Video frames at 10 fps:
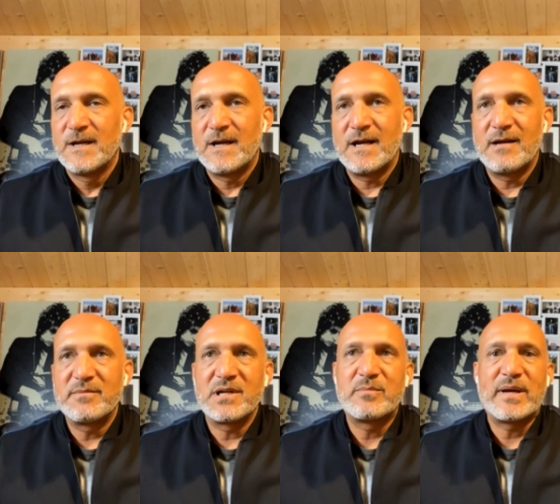Um,
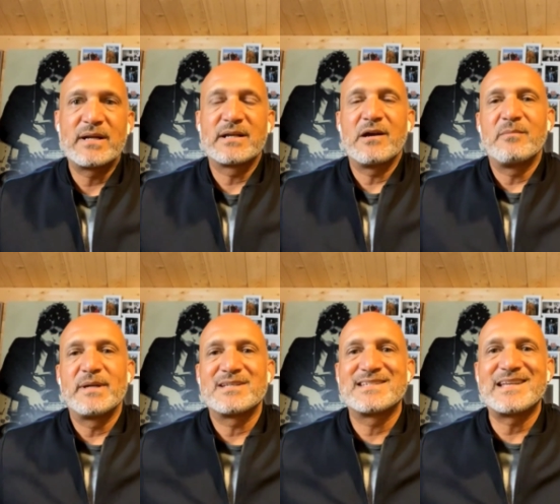you know, Padikkal
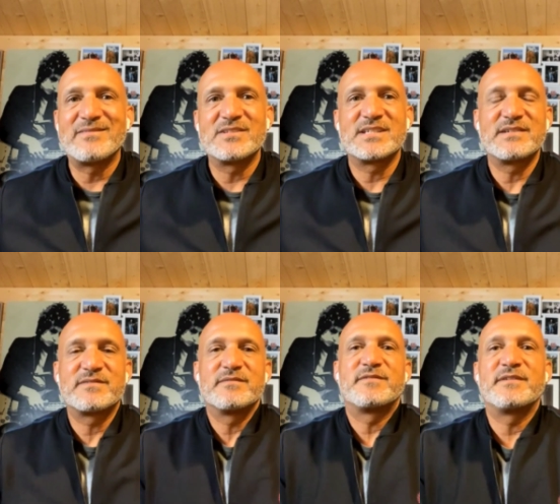makes 70
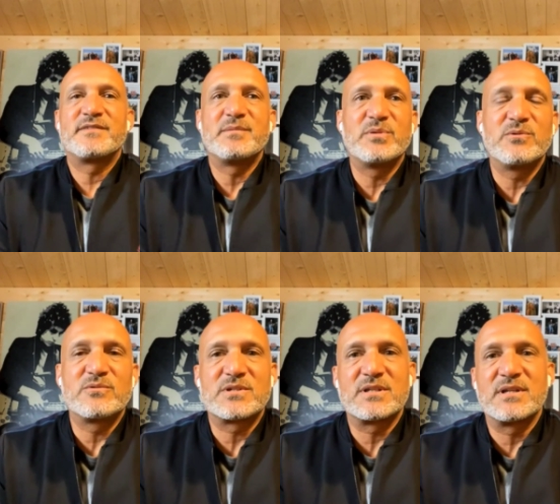from 50
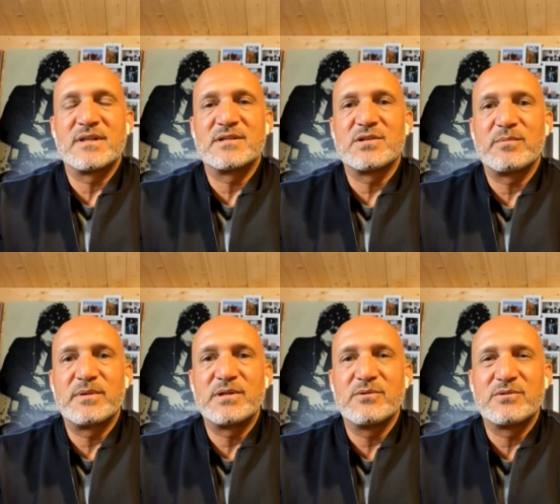balls at the, at the, top
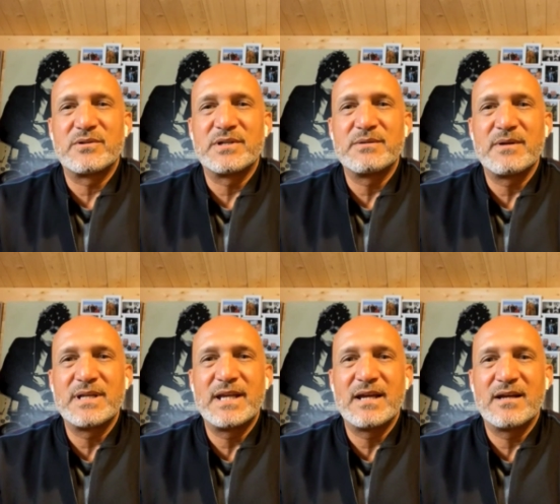of the order, and you
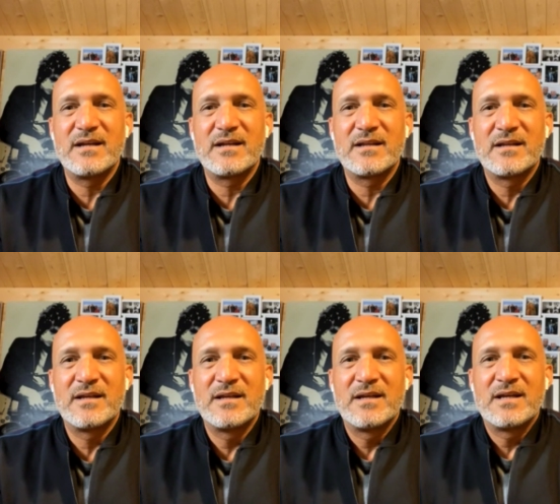only get
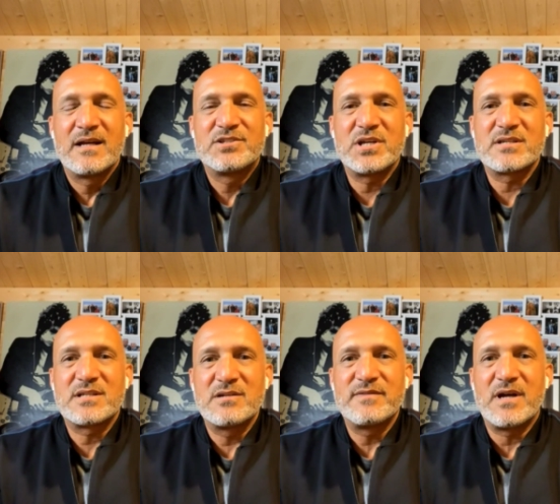just
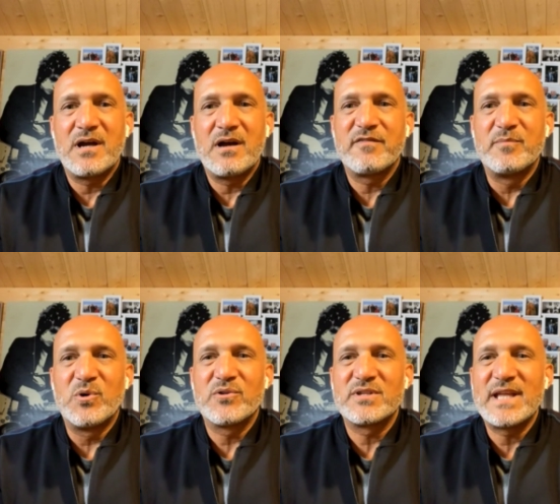over half
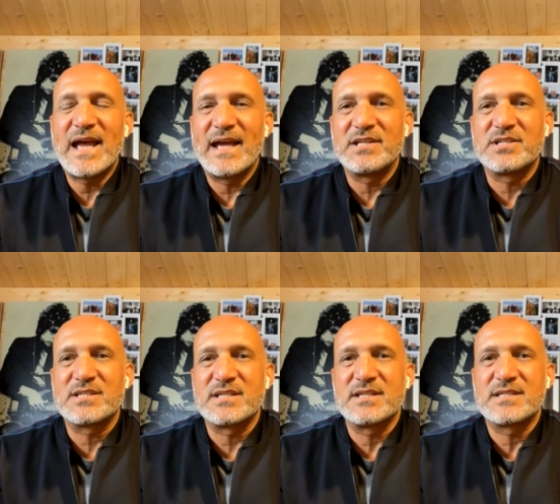more than that. It
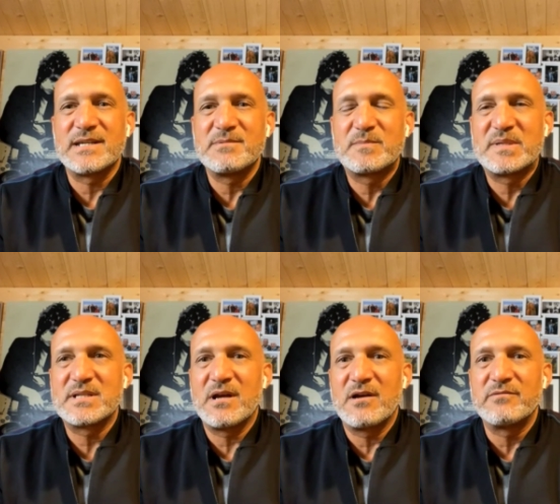just it seems
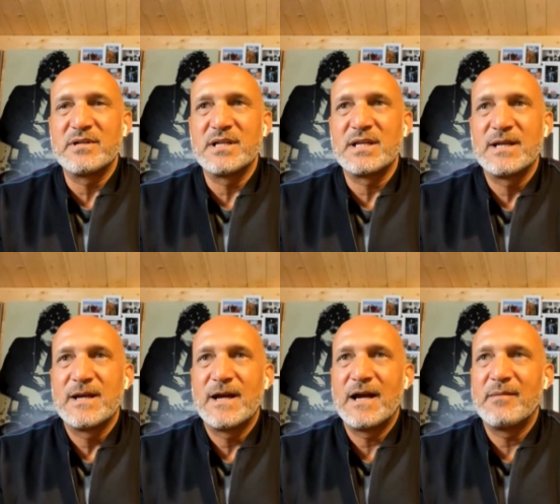bizarre, really.
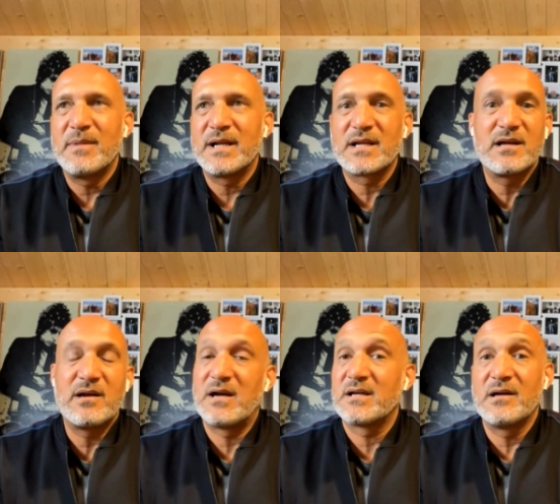Um, and I
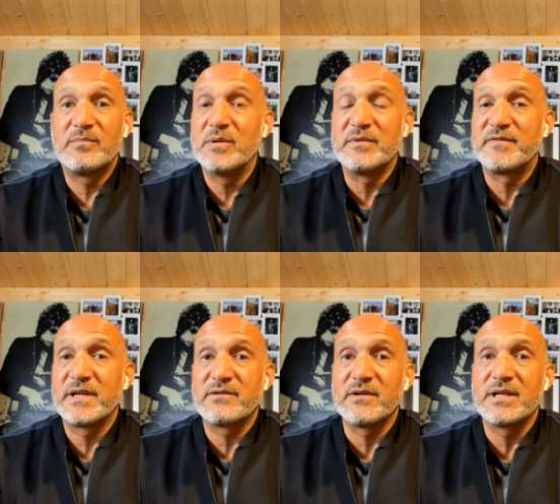can't I can't put my
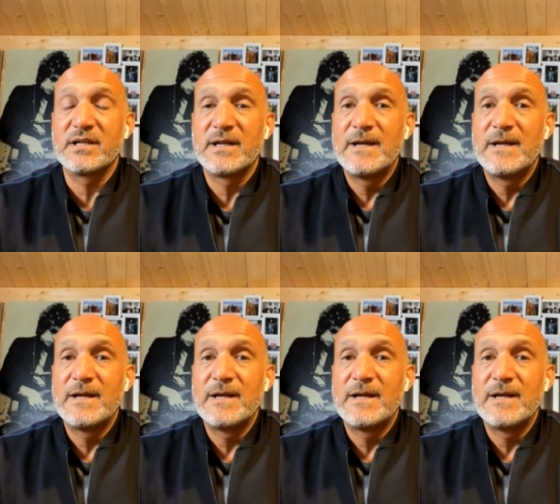finger on it